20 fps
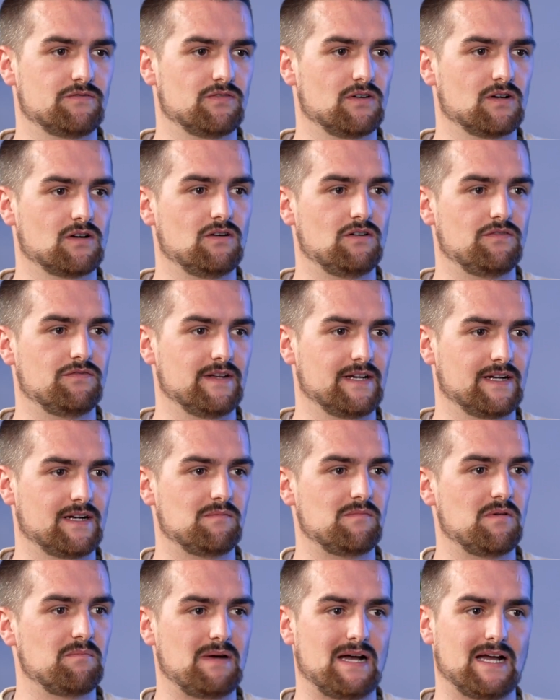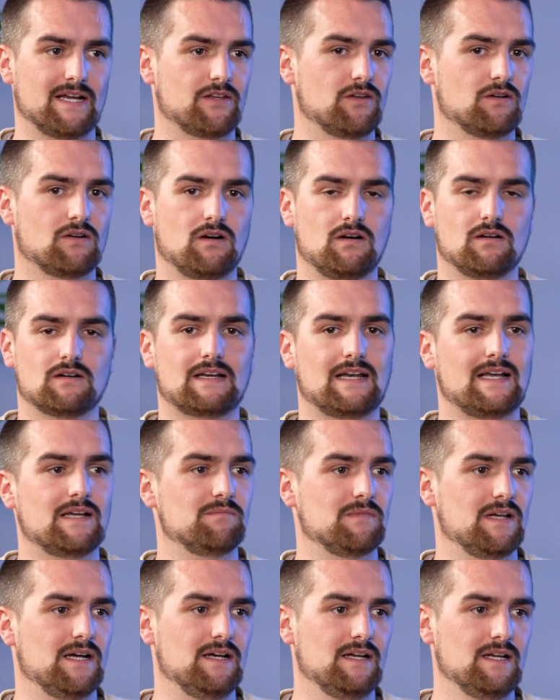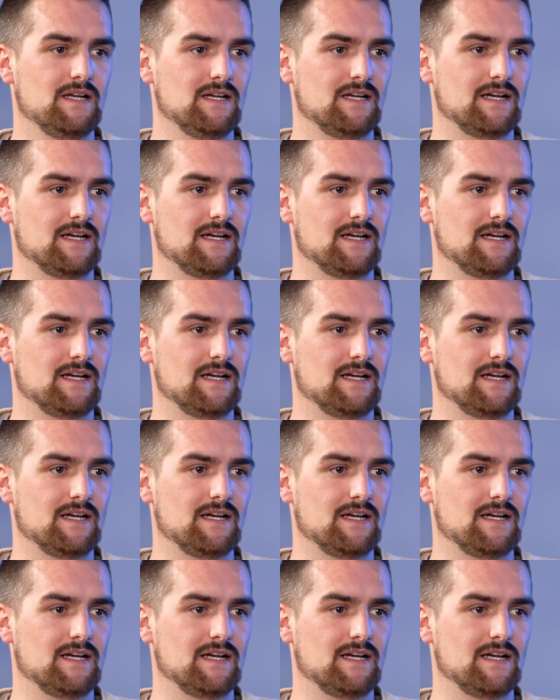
for a coffee and coming back. You can't claim that.